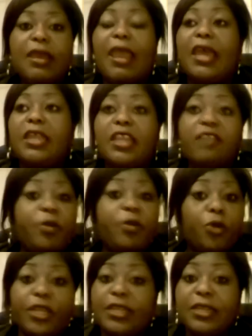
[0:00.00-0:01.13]
and they've been
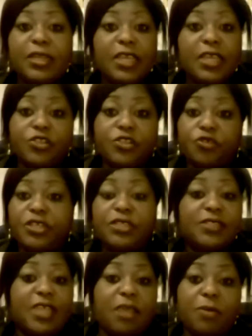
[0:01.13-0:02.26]
working in the industry the
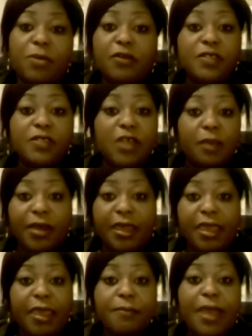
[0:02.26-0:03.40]
same amount of time I
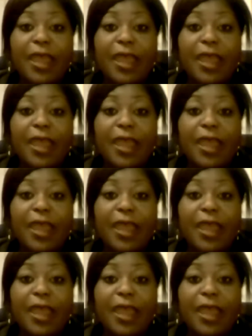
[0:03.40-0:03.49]
am,